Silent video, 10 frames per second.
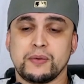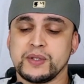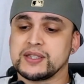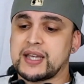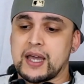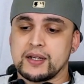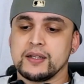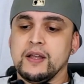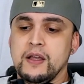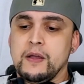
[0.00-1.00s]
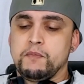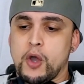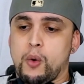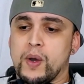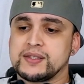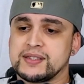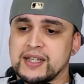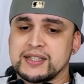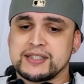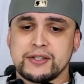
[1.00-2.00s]
You know, we just got to know what
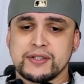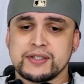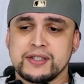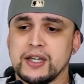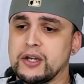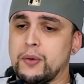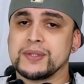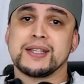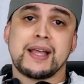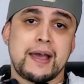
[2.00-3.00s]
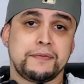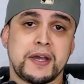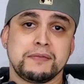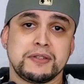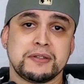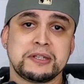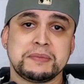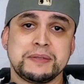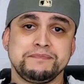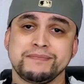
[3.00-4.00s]
to take seriously and know what to laugh at. You know
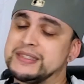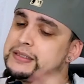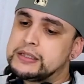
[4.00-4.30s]
what I mean?